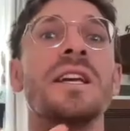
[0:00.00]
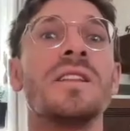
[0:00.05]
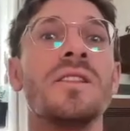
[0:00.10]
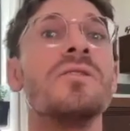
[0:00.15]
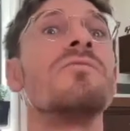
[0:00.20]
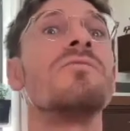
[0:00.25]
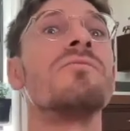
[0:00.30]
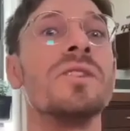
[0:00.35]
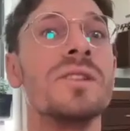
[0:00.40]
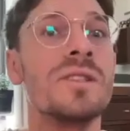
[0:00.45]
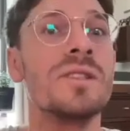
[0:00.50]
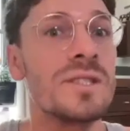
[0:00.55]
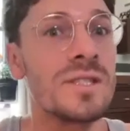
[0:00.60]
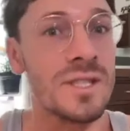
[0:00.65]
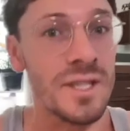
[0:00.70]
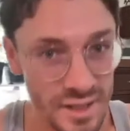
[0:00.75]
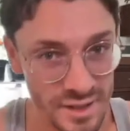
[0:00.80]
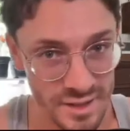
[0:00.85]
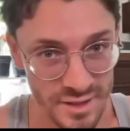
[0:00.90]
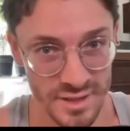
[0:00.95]
the
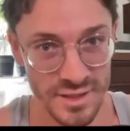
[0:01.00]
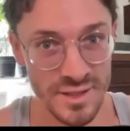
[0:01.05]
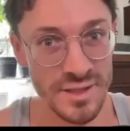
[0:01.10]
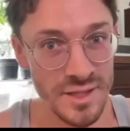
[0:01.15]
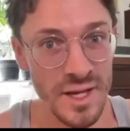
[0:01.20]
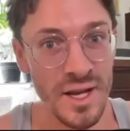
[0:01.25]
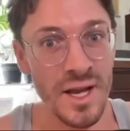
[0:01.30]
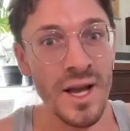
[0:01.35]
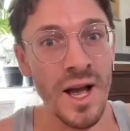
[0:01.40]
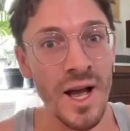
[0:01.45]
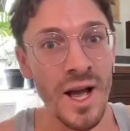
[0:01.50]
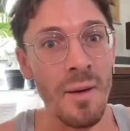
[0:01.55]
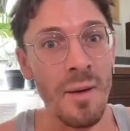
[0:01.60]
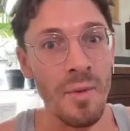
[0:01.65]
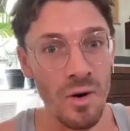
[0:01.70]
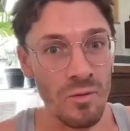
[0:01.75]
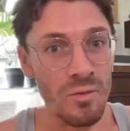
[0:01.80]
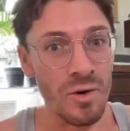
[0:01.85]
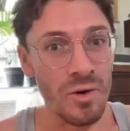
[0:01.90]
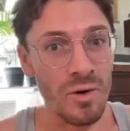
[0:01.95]
receipts
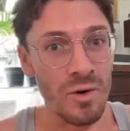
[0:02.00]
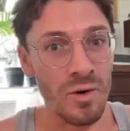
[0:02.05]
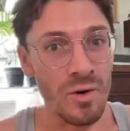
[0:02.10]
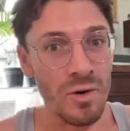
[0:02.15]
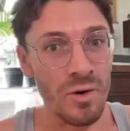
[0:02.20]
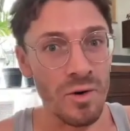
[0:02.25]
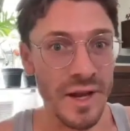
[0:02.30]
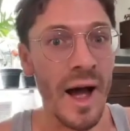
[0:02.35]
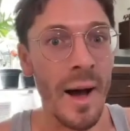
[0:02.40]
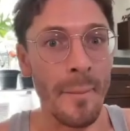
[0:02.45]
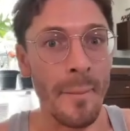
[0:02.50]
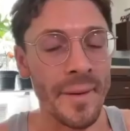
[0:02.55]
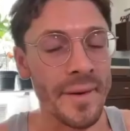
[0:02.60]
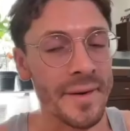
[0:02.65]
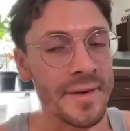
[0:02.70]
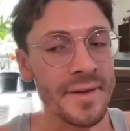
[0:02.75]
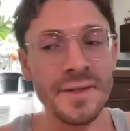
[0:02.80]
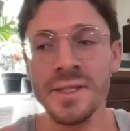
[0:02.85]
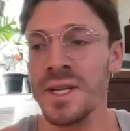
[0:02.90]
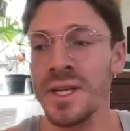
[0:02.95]
about what really
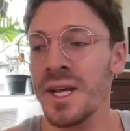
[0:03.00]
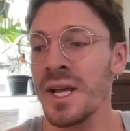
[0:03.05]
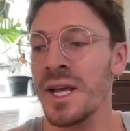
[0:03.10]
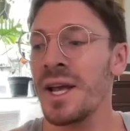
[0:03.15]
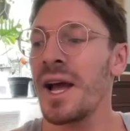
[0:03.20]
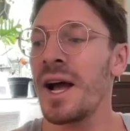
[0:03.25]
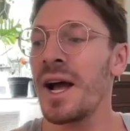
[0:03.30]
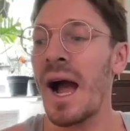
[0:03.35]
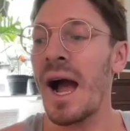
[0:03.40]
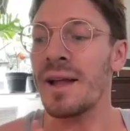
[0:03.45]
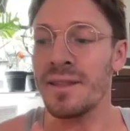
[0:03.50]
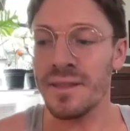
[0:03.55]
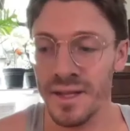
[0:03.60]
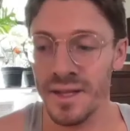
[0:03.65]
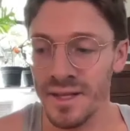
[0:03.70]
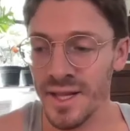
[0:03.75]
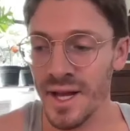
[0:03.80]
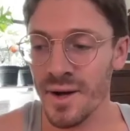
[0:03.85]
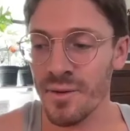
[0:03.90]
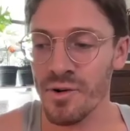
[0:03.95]
happened. I
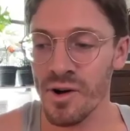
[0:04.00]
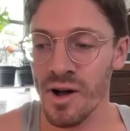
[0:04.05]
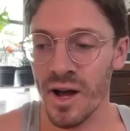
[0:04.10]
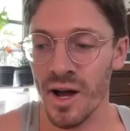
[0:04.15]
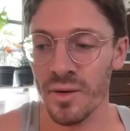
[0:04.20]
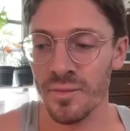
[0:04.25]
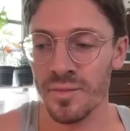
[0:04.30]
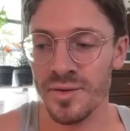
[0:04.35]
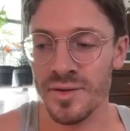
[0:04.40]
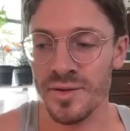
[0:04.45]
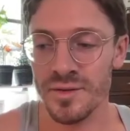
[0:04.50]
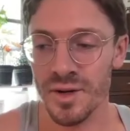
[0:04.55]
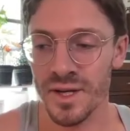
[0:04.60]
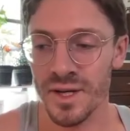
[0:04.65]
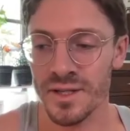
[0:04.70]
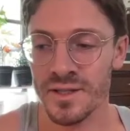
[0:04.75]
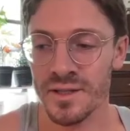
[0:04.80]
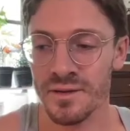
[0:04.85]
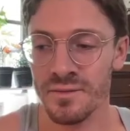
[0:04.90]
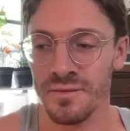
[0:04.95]
think that will help sway
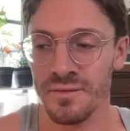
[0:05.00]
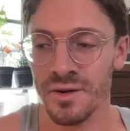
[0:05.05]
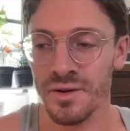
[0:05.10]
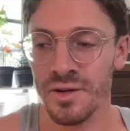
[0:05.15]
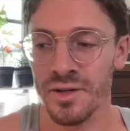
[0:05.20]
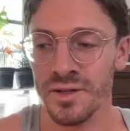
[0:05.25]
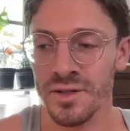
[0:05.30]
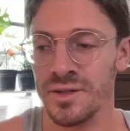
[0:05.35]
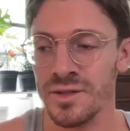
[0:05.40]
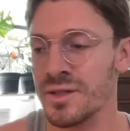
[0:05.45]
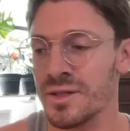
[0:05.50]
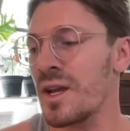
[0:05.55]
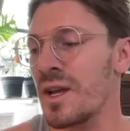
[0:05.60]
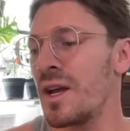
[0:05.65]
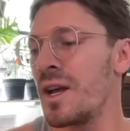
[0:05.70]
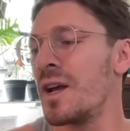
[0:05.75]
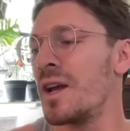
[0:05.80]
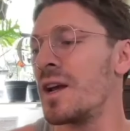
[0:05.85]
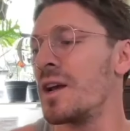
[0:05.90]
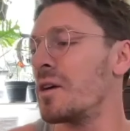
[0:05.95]
some voters.
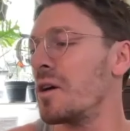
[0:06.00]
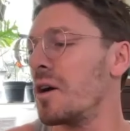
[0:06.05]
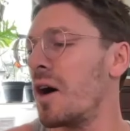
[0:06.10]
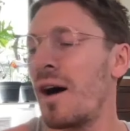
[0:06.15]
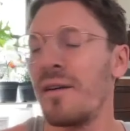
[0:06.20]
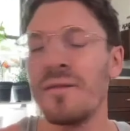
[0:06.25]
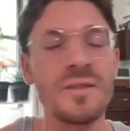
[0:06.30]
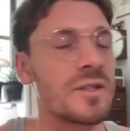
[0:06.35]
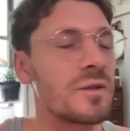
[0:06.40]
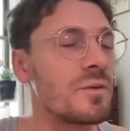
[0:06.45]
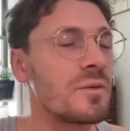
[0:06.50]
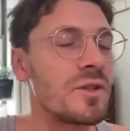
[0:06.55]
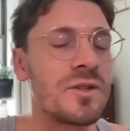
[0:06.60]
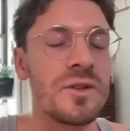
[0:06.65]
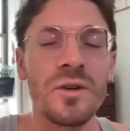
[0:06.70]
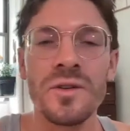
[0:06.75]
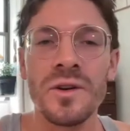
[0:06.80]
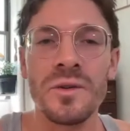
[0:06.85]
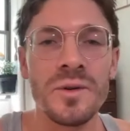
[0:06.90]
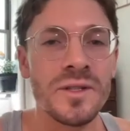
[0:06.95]
Obviously, we
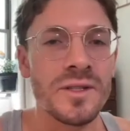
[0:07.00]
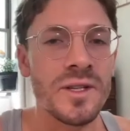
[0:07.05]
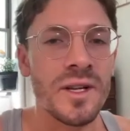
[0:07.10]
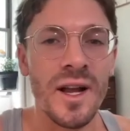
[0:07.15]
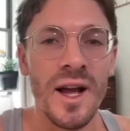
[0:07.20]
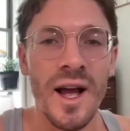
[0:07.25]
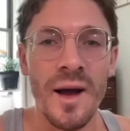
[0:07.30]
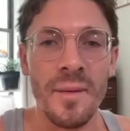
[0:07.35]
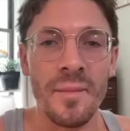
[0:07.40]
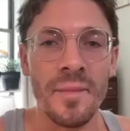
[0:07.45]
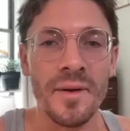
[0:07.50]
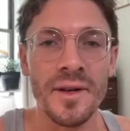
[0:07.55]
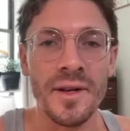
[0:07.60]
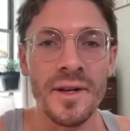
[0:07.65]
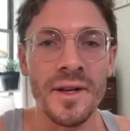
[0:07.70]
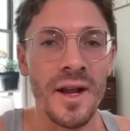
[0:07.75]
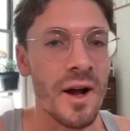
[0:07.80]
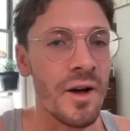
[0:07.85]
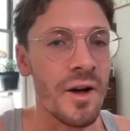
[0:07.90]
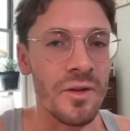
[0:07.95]
don't know what's going to happen
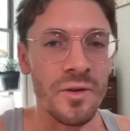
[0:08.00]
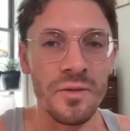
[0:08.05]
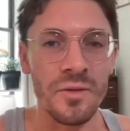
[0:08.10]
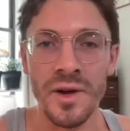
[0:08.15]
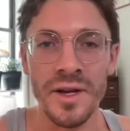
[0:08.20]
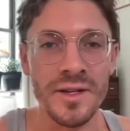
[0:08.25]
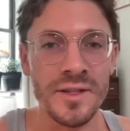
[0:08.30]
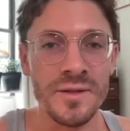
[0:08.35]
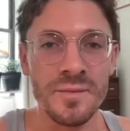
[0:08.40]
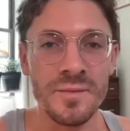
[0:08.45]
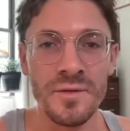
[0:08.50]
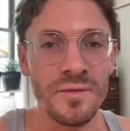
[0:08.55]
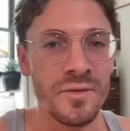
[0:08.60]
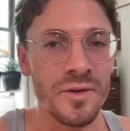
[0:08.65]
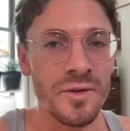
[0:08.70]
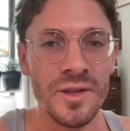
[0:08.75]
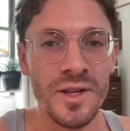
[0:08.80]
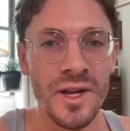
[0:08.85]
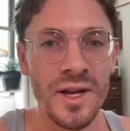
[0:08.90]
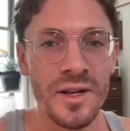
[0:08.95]
in other ways
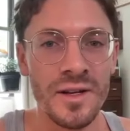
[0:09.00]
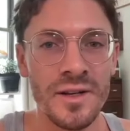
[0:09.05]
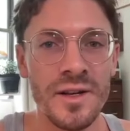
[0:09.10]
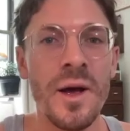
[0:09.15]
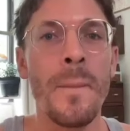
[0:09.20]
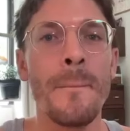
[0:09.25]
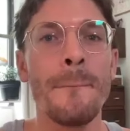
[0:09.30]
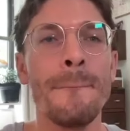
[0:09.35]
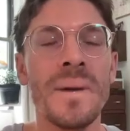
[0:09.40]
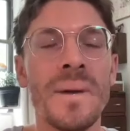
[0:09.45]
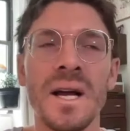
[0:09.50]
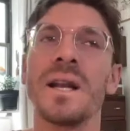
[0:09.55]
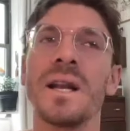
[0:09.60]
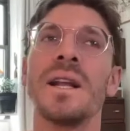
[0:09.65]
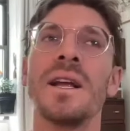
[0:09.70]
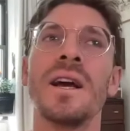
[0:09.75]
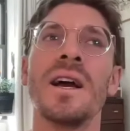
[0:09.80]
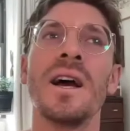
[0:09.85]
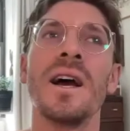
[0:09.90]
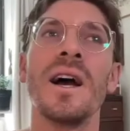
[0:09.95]
before then, but
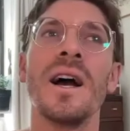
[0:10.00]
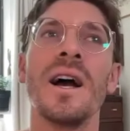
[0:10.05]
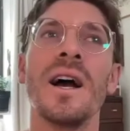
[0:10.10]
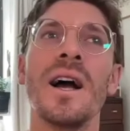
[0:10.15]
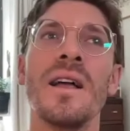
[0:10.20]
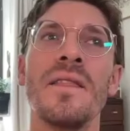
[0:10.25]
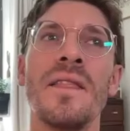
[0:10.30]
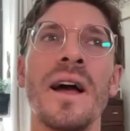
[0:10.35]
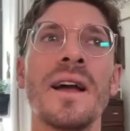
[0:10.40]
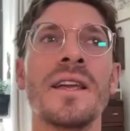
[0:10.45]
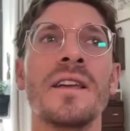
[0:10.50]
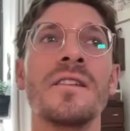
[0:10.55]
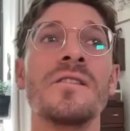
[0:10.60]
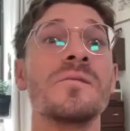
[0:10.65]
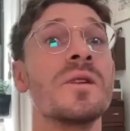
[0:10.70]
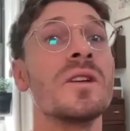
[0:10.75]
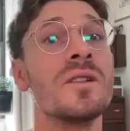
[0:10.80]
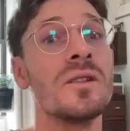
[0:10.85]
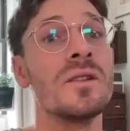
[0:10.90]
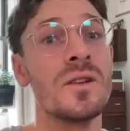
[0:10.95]
that gives
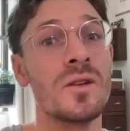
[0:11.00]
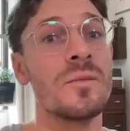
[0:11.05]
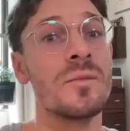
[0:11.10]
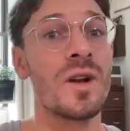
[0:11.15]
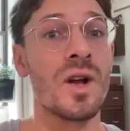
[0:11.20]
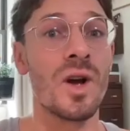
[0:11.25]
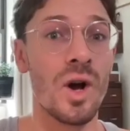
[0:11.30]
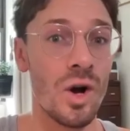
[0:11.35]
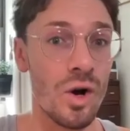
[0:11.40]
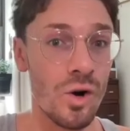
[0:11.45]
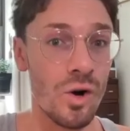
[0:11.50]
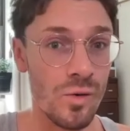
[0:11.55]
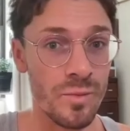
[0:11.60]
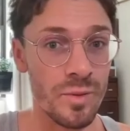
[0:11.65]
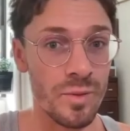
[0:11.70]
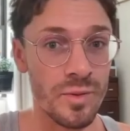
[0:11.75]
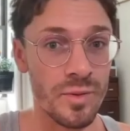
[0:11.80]
me a little bit of hope.